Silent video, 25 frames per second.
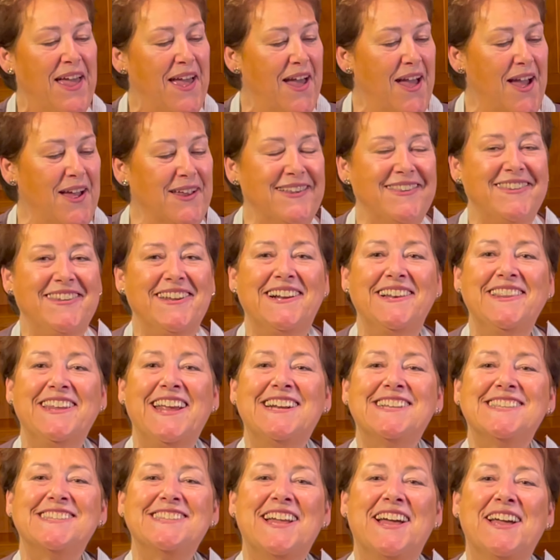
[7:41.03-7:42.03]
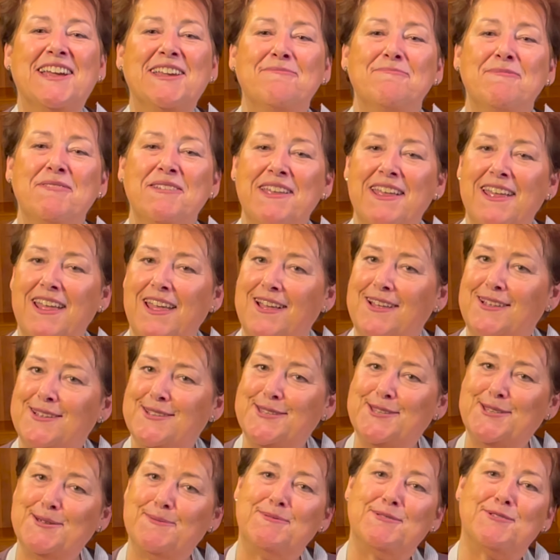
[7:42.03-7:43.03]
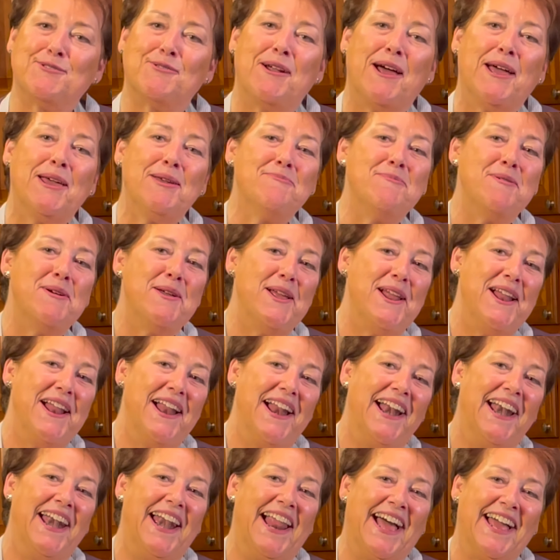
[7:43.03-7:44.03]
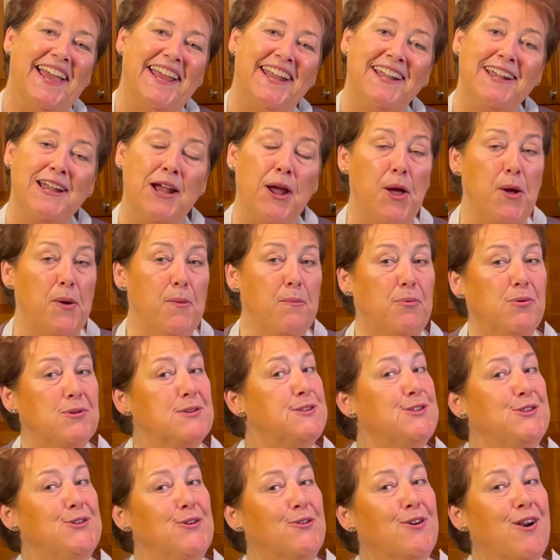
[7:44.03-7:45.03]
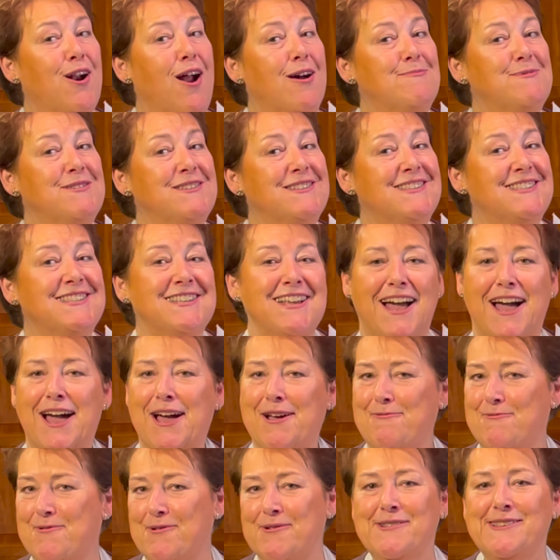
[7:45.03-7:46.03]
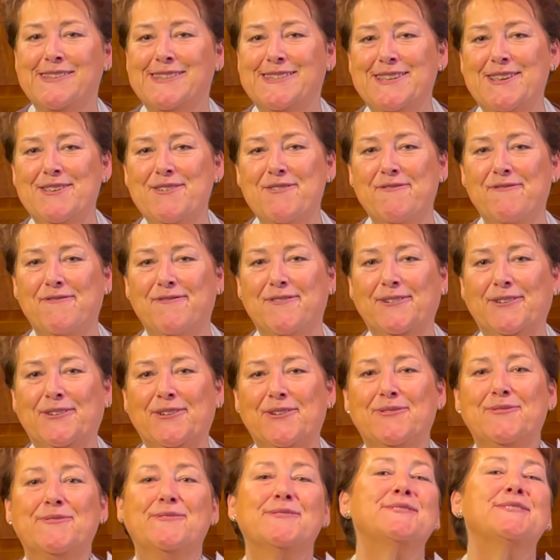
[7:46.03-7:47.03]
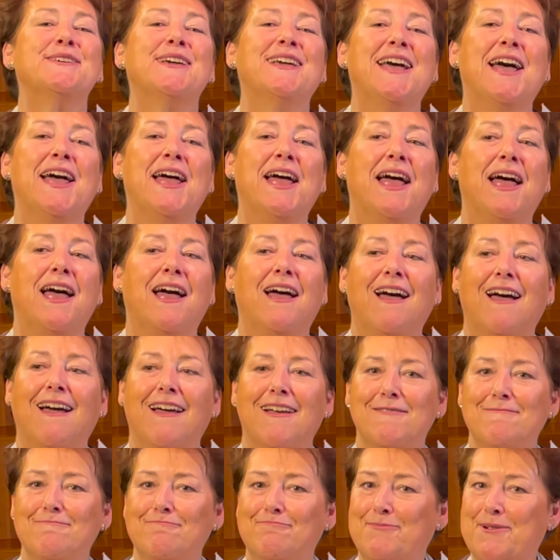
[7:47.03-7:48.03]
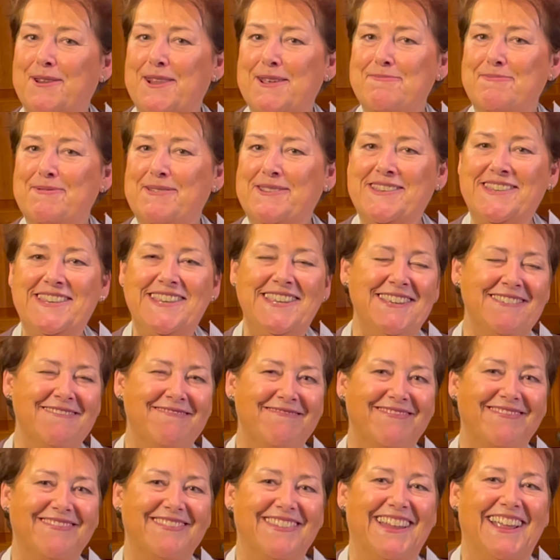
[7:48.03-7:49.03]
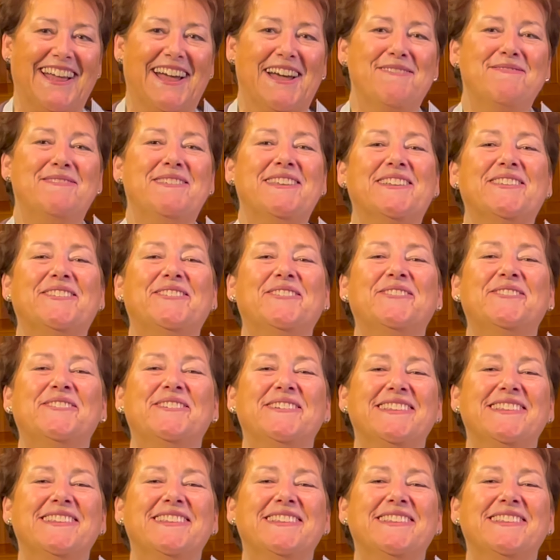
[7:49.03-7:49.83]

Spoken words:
Until next time, subscribe, like, post your comments. I want to see your photos. Bon appétit, à bientôt.